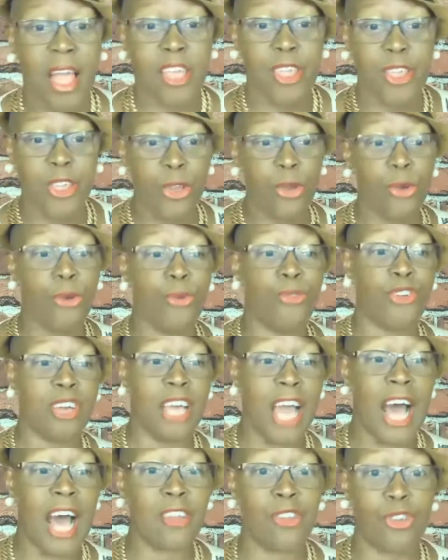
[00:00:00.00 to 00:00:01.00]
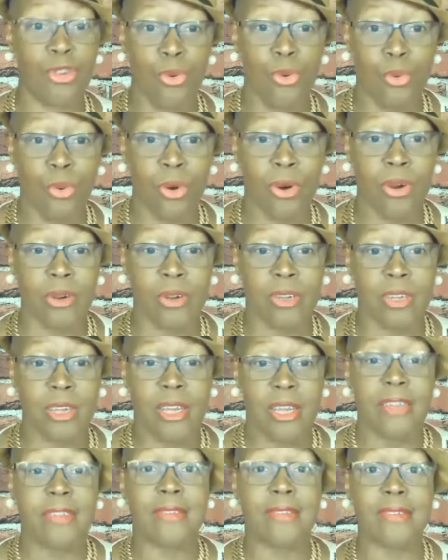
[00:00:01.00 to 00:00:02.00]
You've got to work
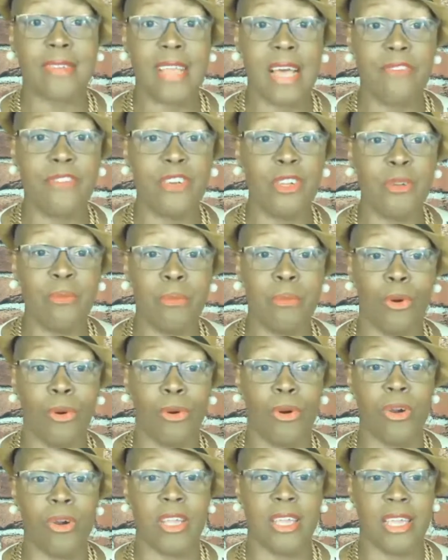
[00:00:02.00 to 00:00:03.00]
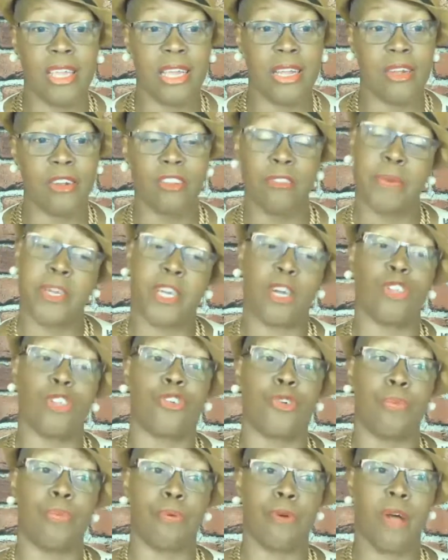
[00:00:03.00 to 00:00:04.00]
7 more years
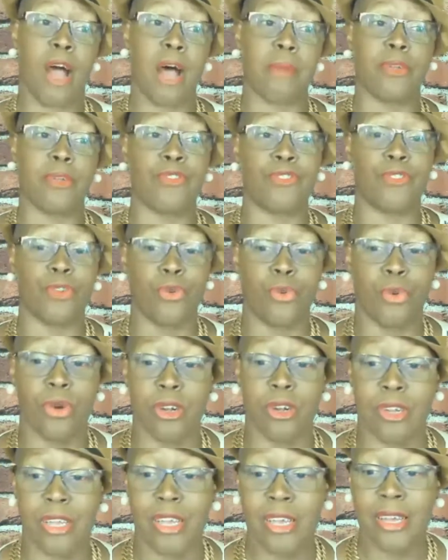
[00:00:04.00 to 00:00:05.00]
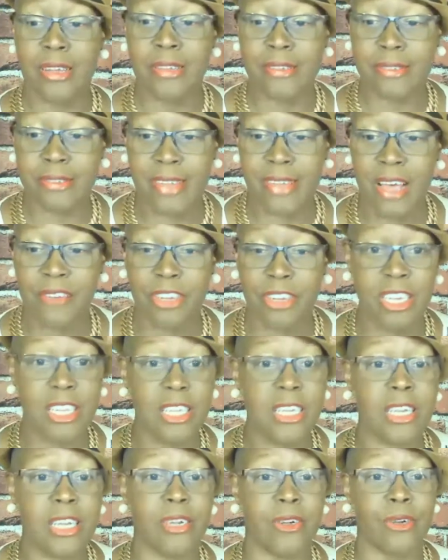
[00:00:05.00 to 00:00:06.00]
because you promised to work 7
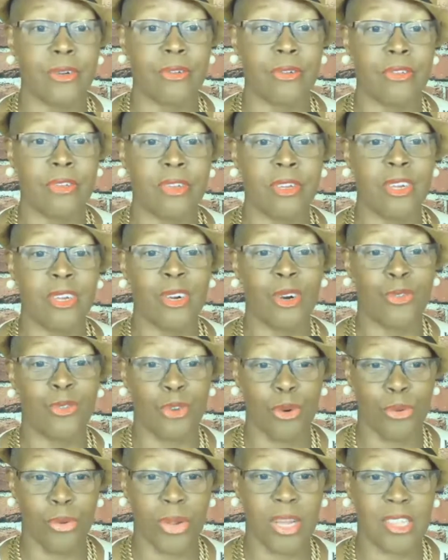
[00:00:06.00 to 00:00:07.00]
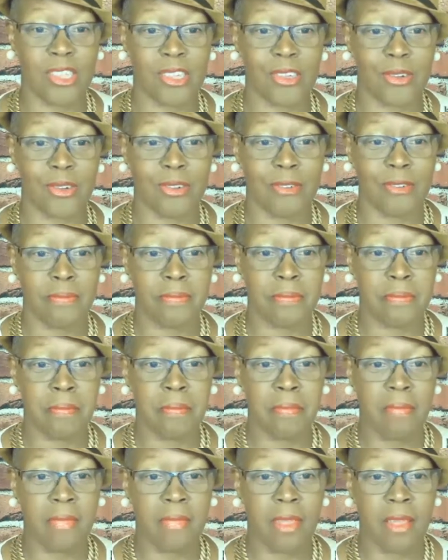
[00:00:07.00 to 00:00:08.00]
years for Rachel."
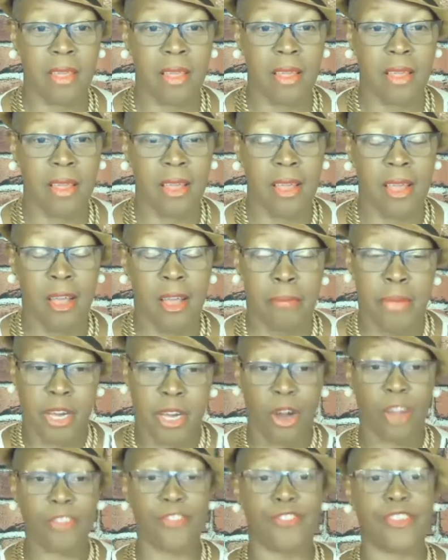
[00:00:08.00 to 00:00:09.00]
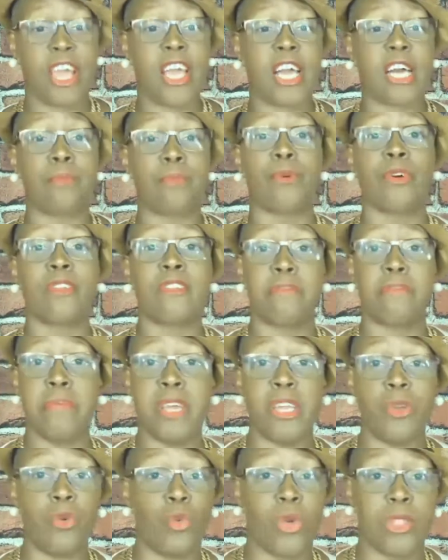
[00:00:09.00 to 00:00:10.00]
Because Jacob was
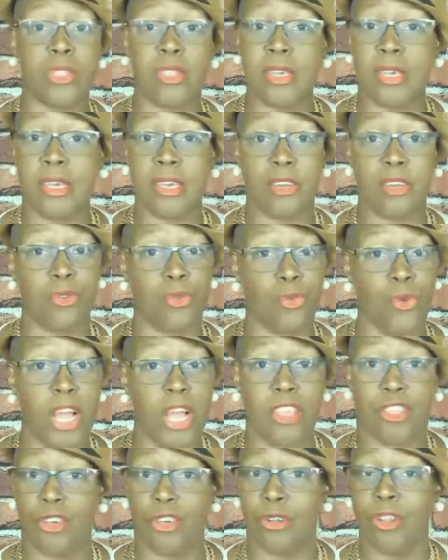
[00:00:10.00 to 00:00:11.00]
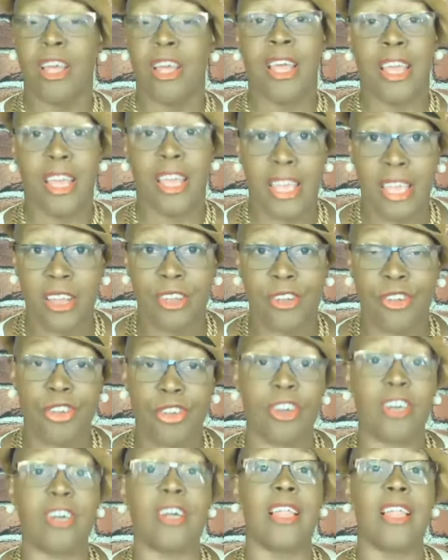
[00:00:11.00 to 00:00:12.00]
smitten with the kitten Rachel, he
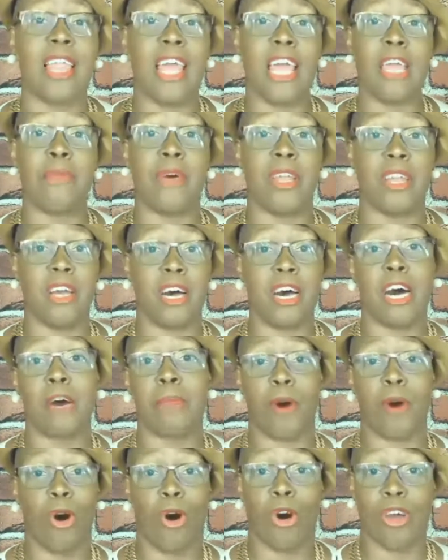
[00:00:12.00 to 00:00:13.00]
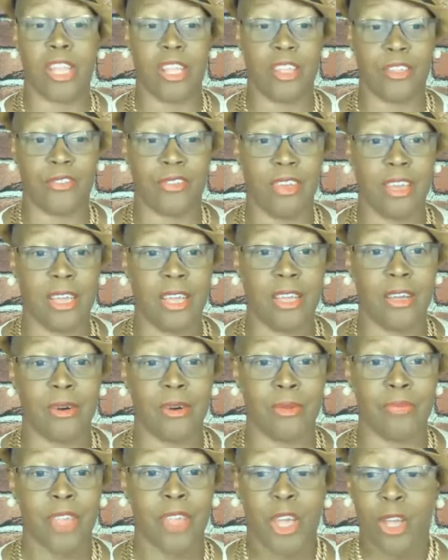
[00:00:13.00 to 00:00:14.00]
took Laban up on his
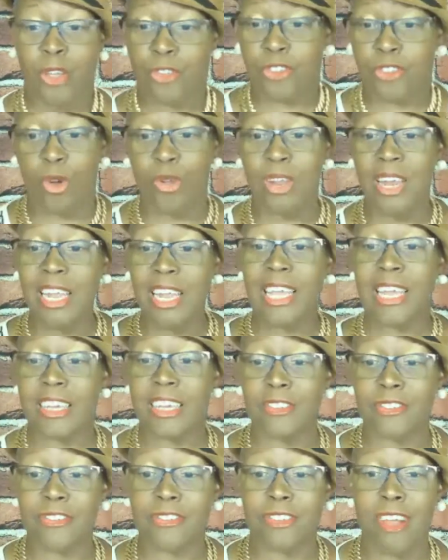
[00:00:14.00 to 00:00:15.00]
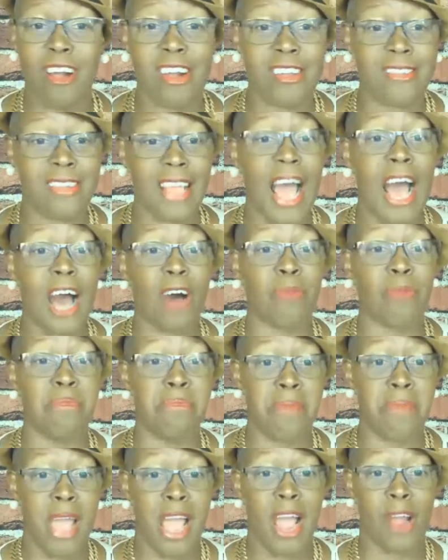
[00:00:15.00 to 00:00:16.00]
deal. So Leah starts out
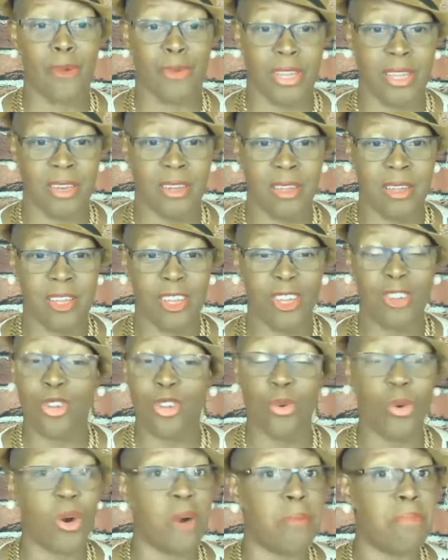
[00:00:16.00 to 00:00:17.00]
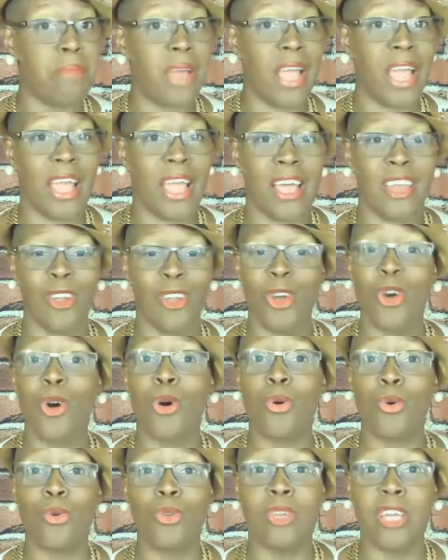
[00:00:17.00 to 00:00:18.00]
married to a man
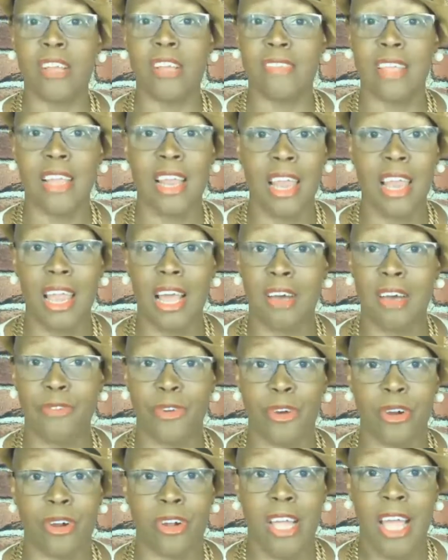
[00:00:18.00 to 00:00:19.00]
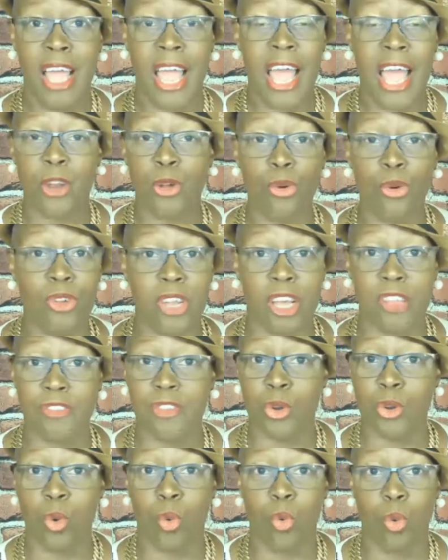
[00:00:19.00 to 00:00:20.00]
who doesn't love her and who
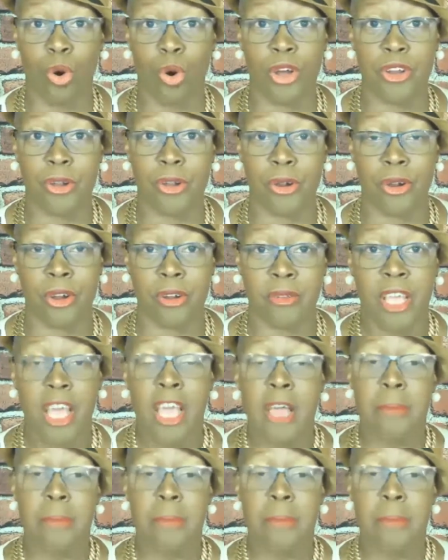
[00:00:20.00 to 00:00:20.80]
doesn't want her.